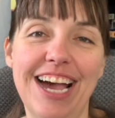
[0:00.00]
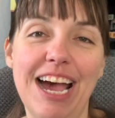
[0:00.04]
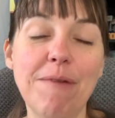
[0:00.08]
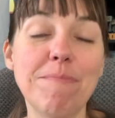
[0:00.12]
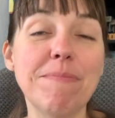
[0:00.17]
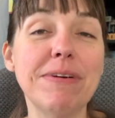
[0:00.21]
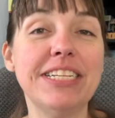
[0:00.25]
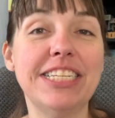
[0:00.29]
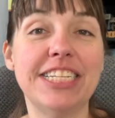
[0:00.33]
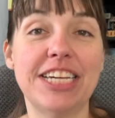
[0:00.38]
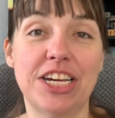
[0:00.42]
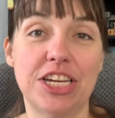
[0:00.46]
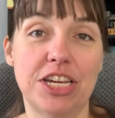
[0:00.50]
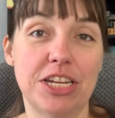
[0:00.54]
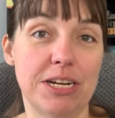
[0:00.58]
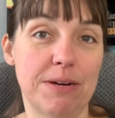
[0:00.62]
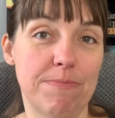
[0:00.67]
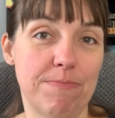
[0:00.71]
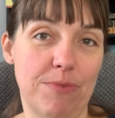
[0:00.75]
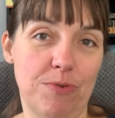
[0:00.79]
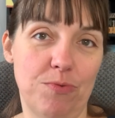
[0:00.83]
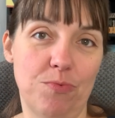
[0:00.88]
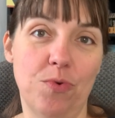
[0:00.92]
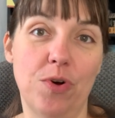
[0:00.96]
I'm going to tell you
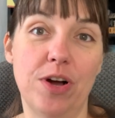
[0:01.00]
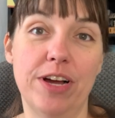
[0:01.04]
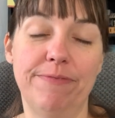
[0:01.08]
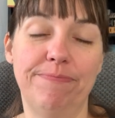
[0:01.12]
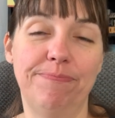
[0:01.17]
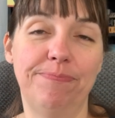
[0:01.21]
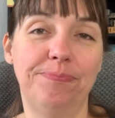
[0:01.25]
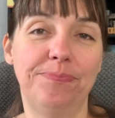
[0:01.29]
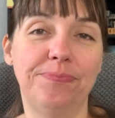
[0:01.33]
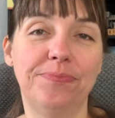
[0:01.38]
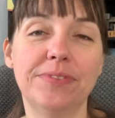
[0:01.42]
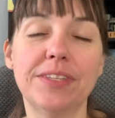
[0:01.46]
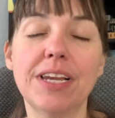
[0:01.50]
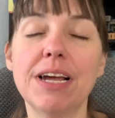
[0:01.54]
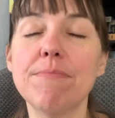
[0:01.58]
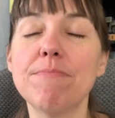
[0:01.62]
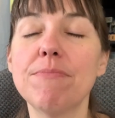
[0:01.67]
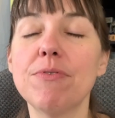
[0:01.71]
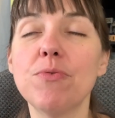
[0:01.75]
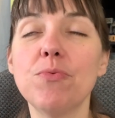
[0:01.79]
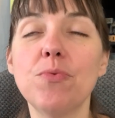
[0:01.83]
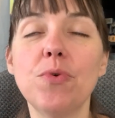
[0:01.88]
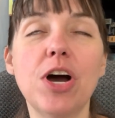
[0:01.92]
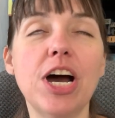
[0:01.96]
number one.
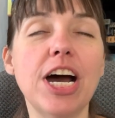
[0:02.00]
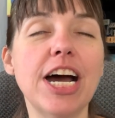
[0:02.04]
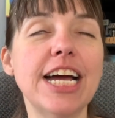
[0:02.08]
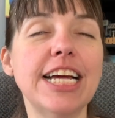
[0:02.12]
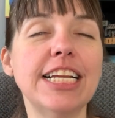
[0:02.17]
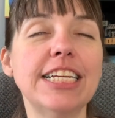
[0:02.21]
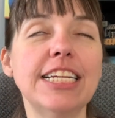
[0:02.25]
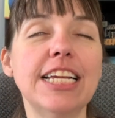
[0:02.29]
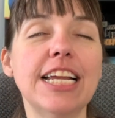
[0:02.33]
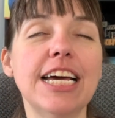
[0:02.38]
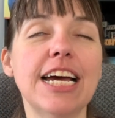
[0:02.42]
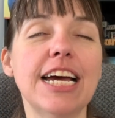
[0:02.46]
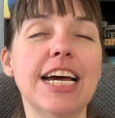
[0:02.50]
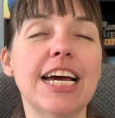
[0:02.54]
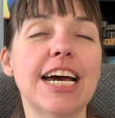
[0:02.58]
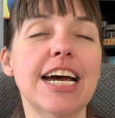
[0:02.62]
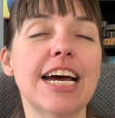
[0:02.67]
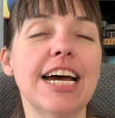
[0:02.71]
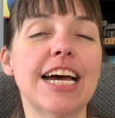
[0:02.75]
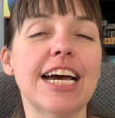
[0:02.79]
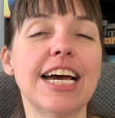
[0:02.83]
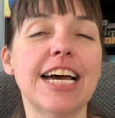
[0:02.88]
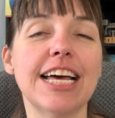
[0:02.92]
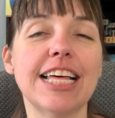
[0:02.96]
Number one,
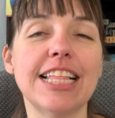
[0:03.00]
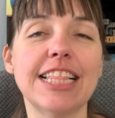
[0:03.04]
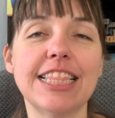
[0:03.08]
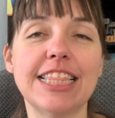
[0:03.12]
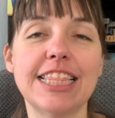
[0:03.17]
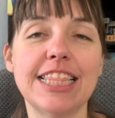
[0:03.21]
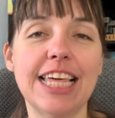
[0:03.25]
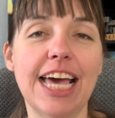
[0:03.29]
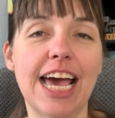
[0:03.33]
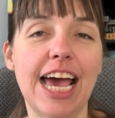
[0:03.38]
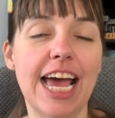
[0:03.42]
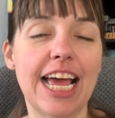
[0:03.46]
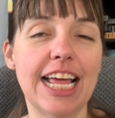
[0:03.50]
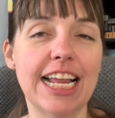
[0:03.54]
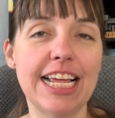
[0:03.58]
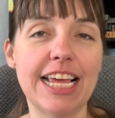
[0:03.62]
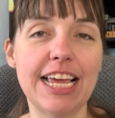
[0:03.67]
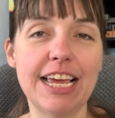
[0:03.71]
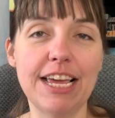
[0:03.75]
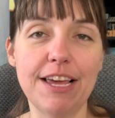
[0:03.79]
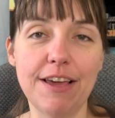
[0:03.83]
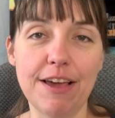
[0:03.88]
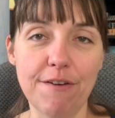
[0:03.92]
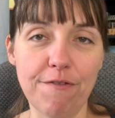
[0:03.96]
that
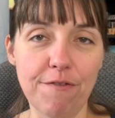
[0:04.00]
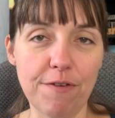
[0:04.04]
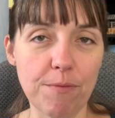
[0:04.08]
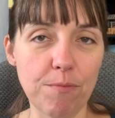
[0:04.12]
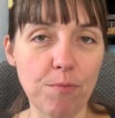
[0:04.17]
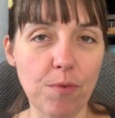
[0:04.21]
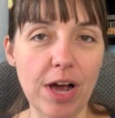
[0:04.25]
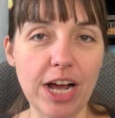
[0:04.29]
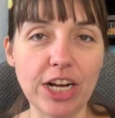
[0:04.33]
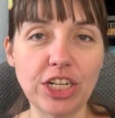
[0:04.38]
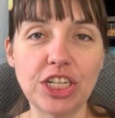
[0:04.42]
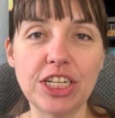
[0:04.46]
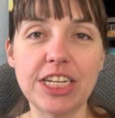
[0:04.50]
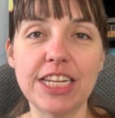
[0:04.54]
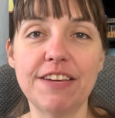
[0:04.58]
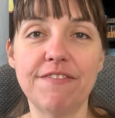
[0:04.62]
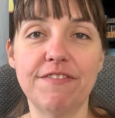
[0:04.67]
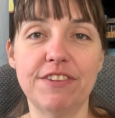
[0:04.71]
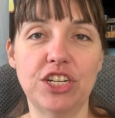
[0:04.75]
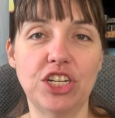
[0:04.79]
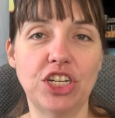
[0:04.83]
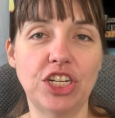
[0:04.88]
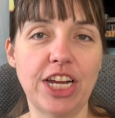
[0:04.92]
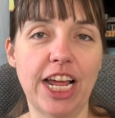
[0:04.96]
it, from watching
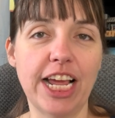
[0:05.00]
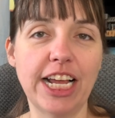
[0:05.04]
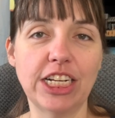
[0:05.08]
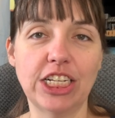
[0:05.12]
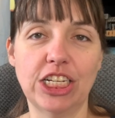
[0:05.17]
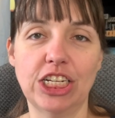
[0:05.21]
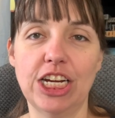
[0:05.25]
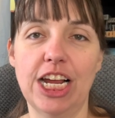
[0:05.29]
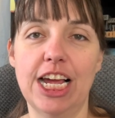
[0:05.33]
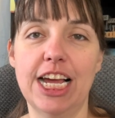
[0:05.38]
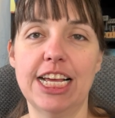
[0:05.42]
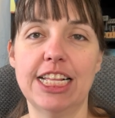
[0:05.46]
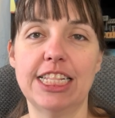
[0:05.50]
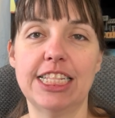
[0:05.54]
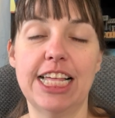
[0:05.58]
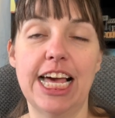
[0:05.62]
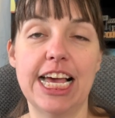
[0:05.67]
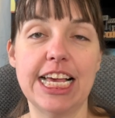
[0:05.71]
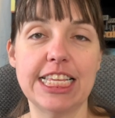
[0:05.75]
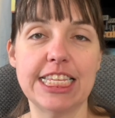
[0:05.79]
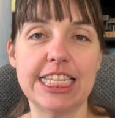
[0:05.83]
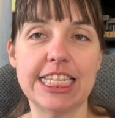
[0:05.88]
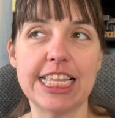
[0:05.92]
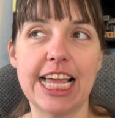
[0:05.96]
even Shang-Chi
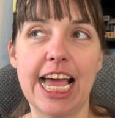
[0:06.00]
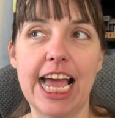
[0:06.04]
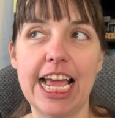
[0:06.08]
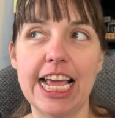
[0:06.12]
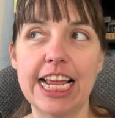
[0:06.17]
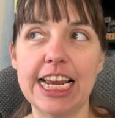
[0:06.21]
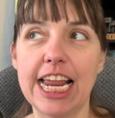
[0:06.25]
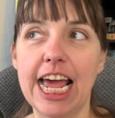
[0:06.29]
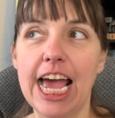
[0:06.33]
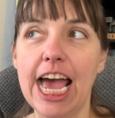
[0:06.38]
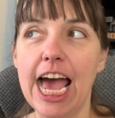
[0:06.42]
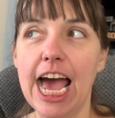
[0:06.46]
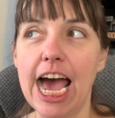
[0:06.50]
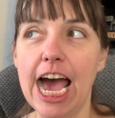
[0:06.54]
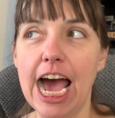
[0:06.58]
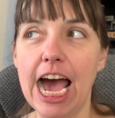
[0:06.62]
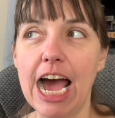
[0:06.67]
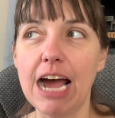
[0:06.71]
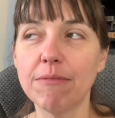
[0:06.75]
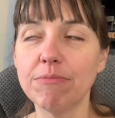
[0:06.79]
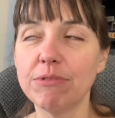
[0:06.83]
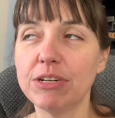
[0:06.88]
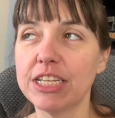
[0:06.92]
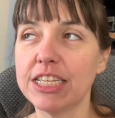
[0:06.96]
last night,
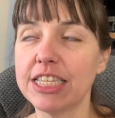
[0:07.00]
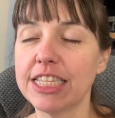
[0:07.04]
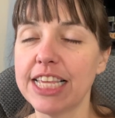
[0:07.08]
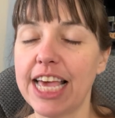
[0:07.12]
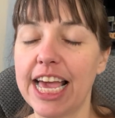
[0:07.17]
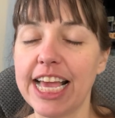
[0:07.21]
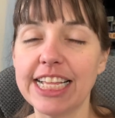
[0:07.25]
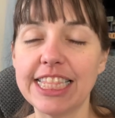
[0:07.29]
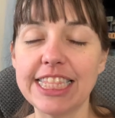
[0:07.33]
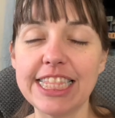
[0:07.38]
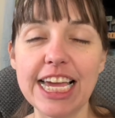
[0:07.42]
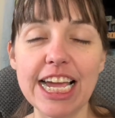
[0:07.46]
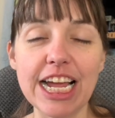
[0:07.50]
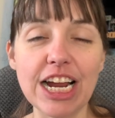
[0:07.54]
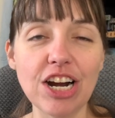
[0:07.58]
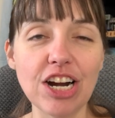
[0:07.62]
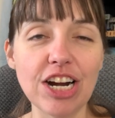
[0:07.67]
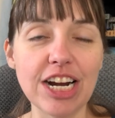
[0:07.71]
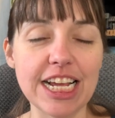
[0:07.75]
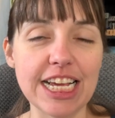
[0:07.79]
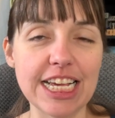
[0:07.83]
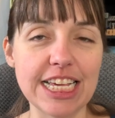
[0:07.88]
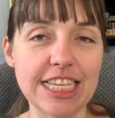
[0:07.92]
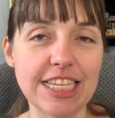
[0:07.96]
I'm just like, there
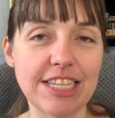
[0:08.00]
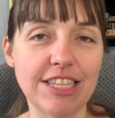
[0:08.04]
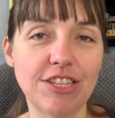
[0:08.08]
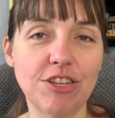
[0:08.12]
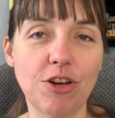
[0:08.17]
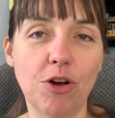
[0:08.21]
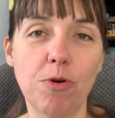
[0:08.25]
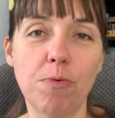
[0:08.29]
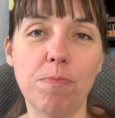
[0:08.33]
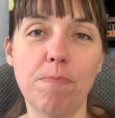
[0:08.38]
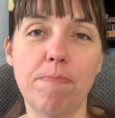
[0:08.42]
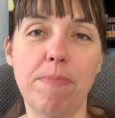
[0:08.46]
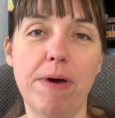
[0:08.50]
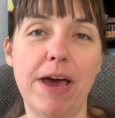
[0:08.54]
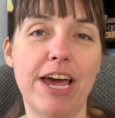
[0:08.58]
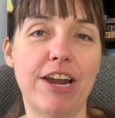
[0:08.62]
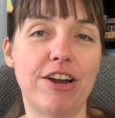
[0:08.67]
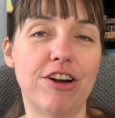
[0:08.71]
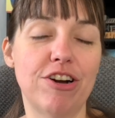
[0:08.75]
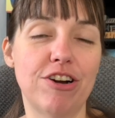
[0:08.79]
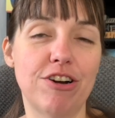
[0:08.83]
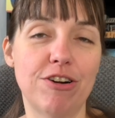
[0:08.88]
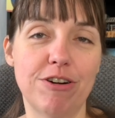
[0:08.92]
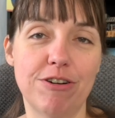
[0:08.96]
is no
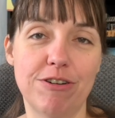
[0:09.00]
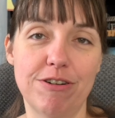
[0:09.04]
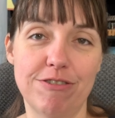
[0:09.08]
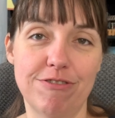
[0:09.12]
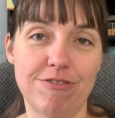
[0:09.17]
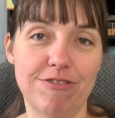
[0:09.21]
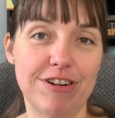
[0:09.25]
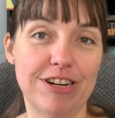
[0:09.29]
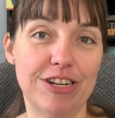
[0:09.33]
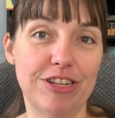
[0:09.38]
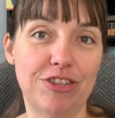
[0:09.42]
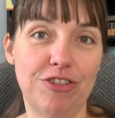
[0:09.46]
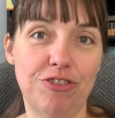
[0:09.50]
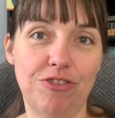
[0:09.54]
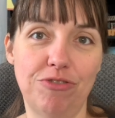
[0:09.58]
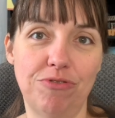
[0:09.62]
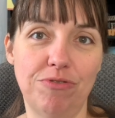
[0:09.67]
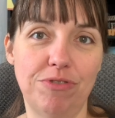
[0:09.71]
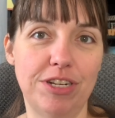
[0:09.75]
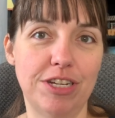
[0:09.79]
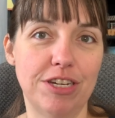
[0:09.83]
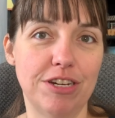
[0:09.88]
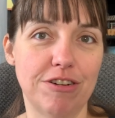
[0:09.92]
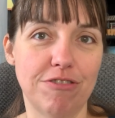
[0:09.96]
better
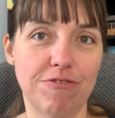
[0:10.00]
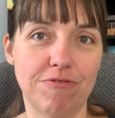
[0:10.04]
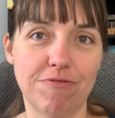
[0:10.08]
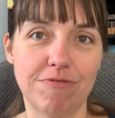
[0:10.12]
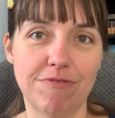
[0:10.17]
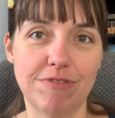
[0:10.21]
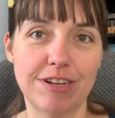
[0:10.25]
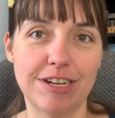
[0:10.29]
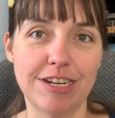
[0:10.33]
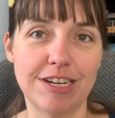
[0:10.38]
studio